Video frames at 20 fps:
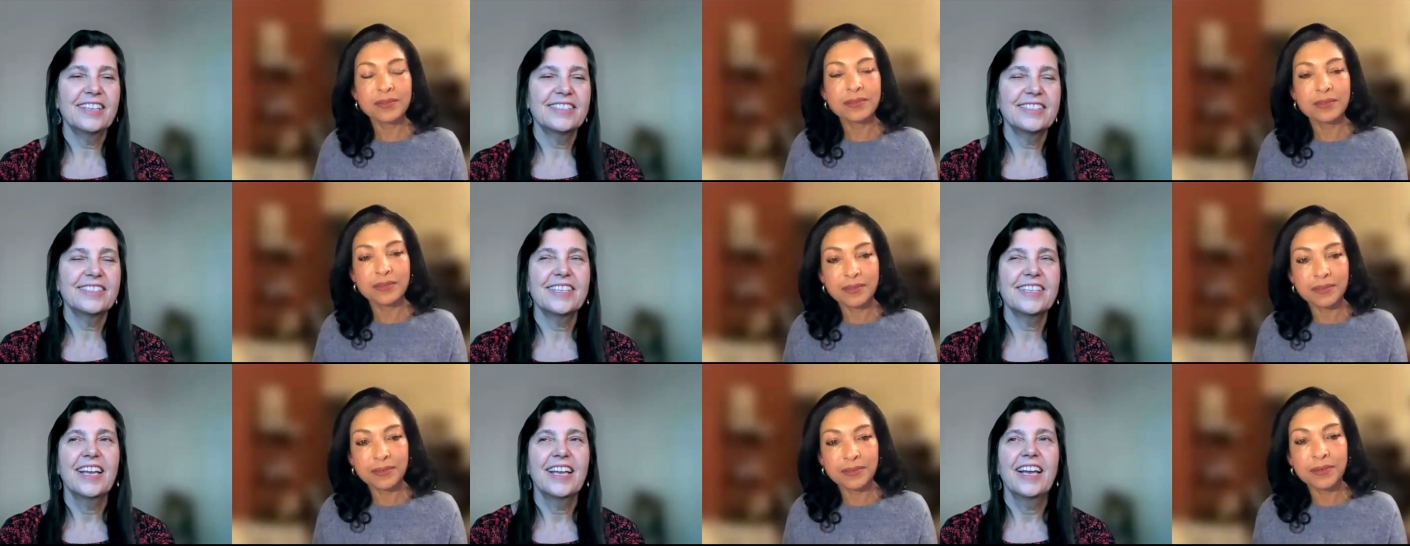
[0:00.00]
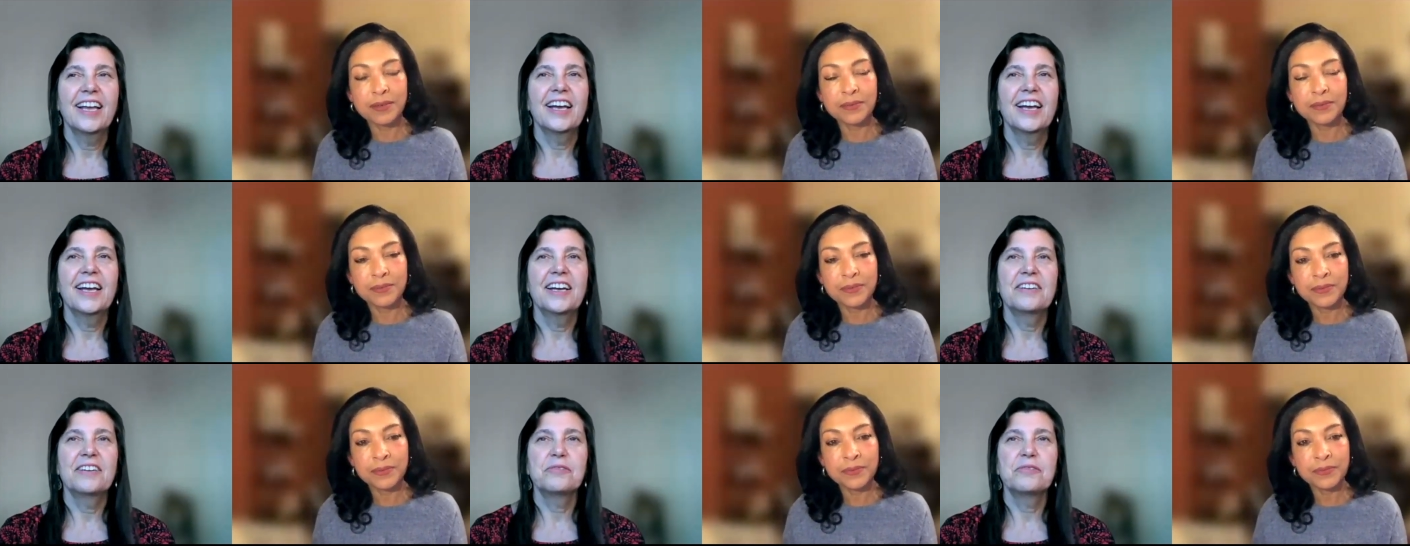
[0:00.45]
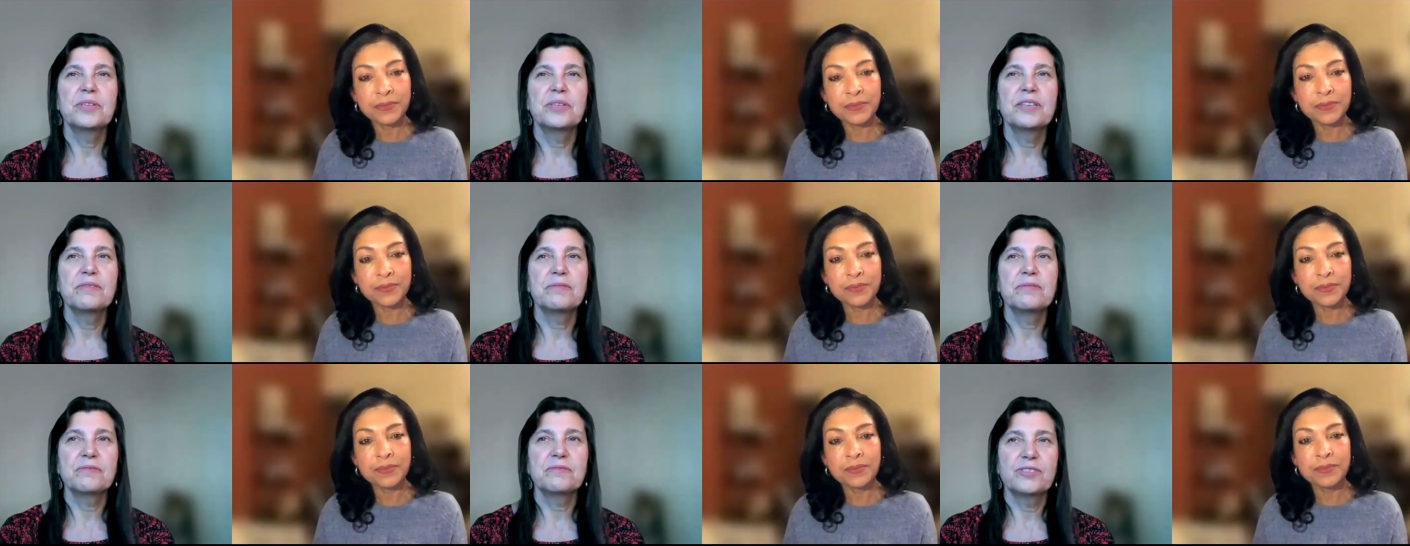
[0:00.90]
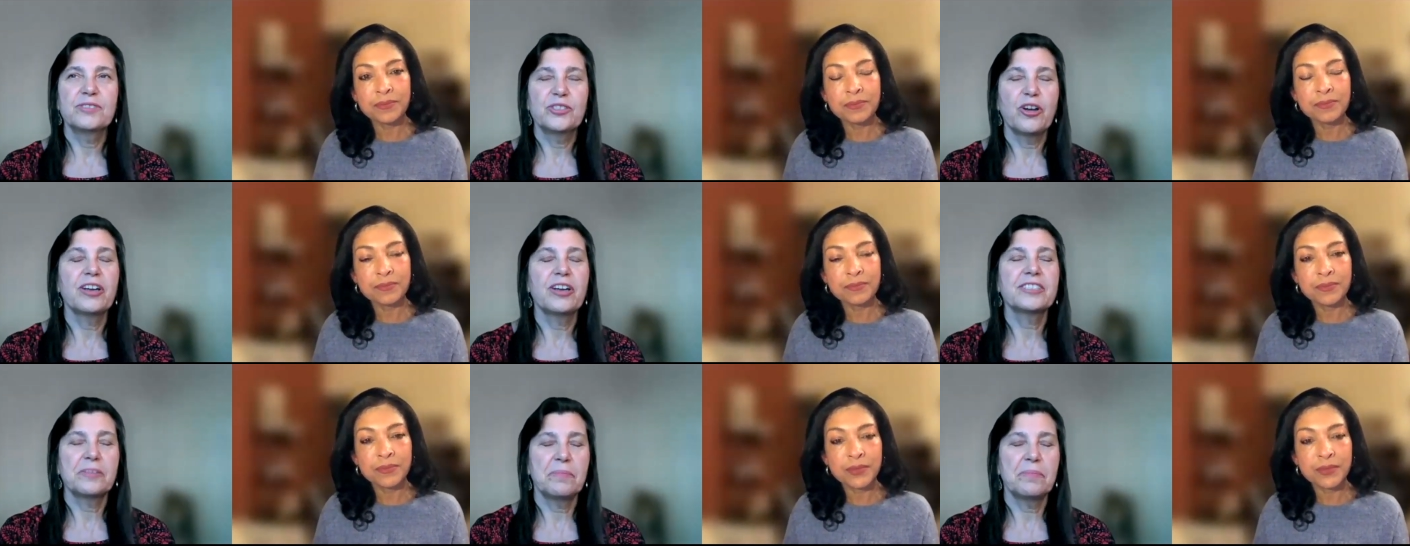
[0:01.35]
Speaker 1: And uh, we've
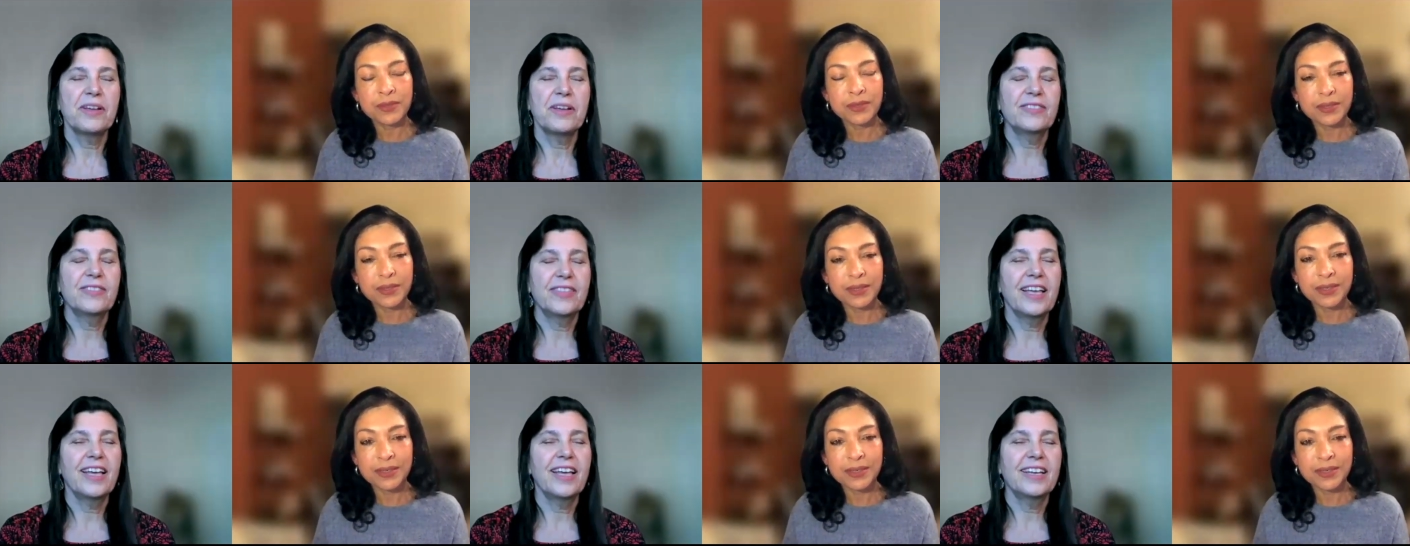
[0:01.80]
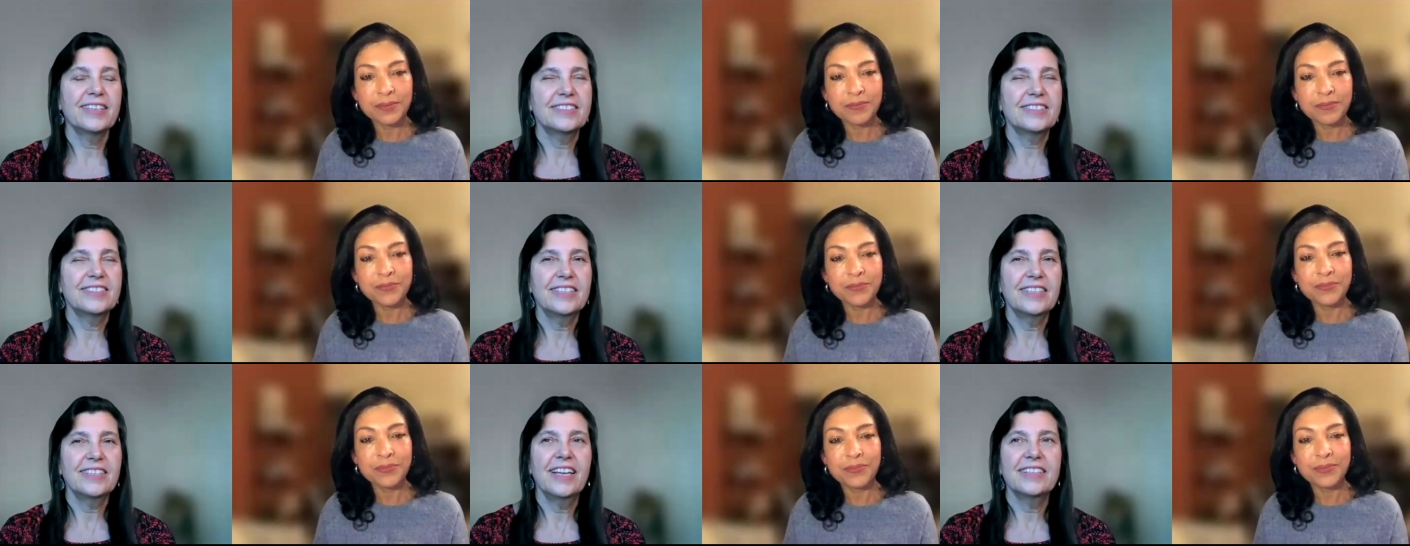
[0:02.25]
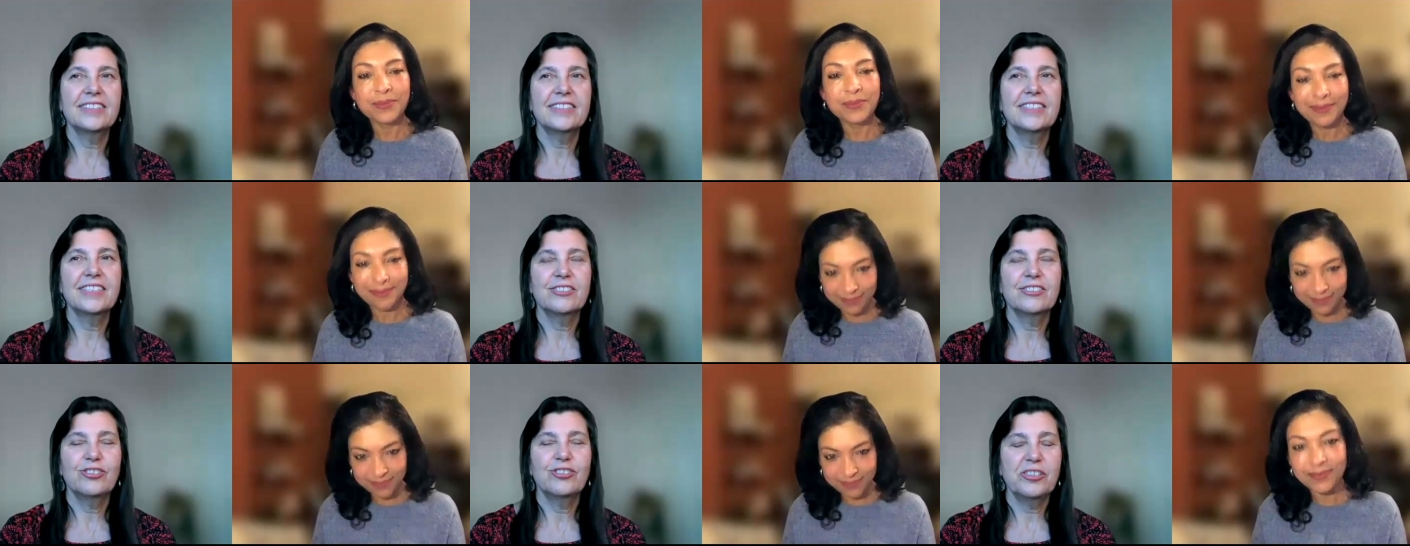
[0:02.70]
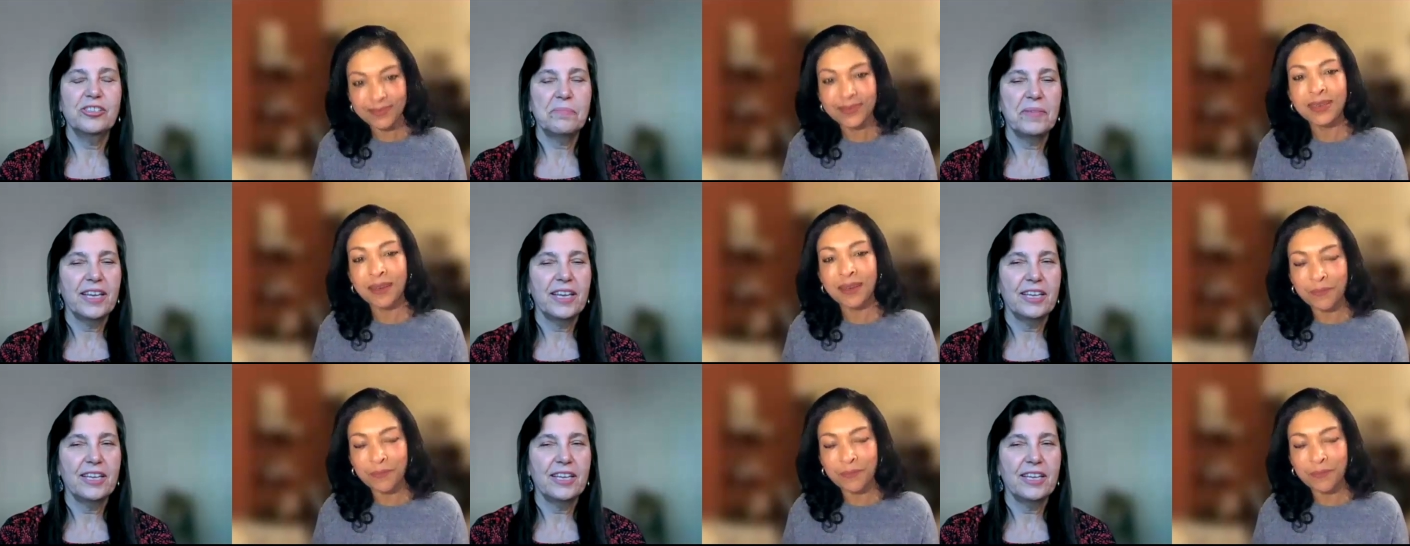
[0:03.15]
talked about that at the yeah.